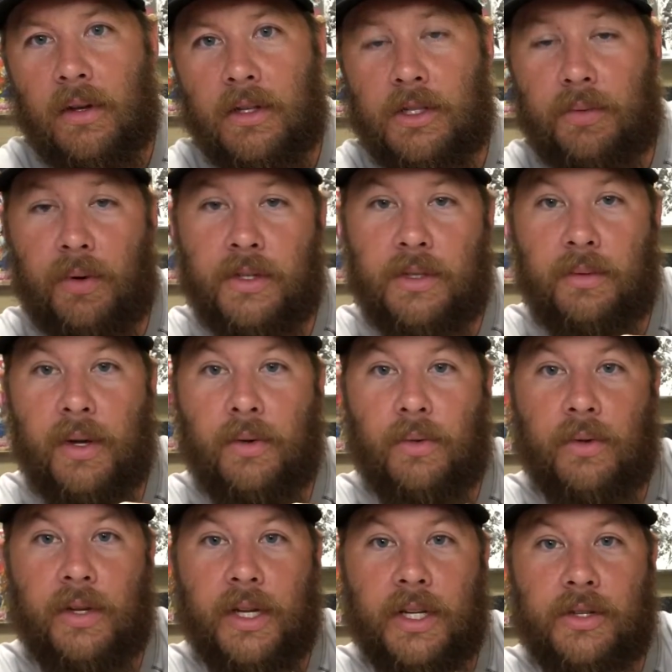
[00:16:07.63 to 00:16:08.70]
It's supposed to be a
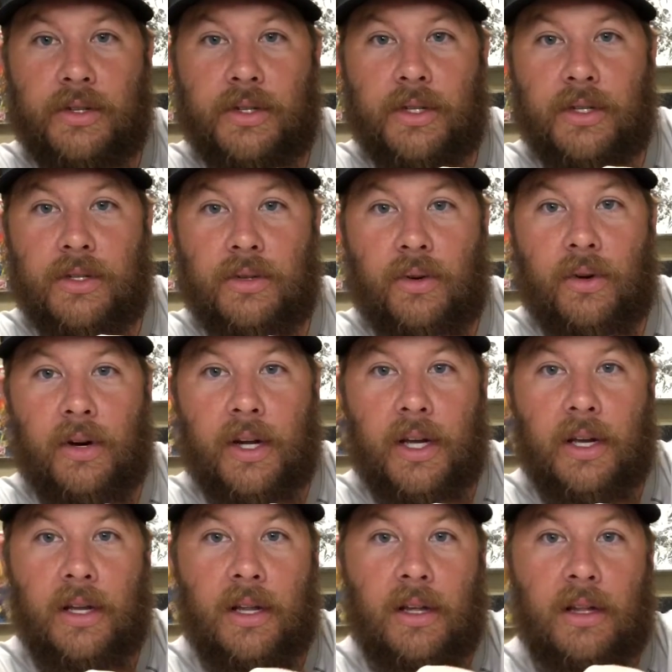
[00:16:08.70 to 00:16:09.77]
really interesting
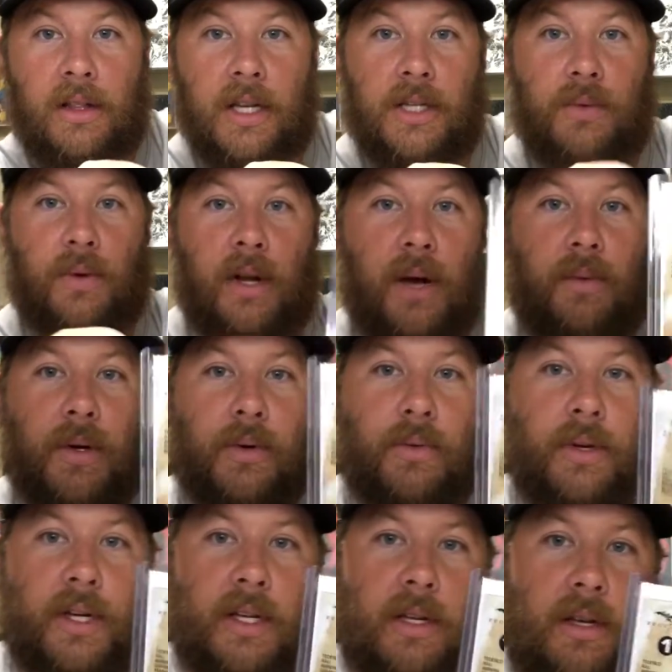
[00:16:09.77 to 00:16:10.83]
story. This one I will
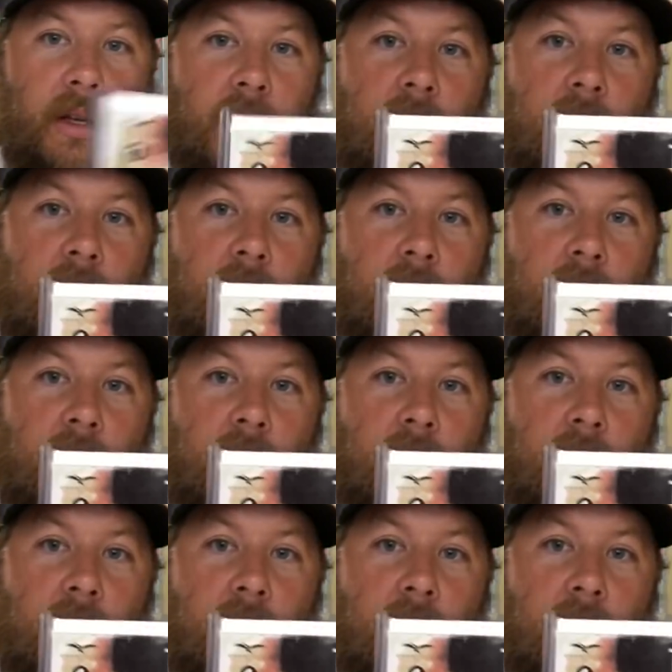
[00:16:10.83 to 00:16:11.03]
read.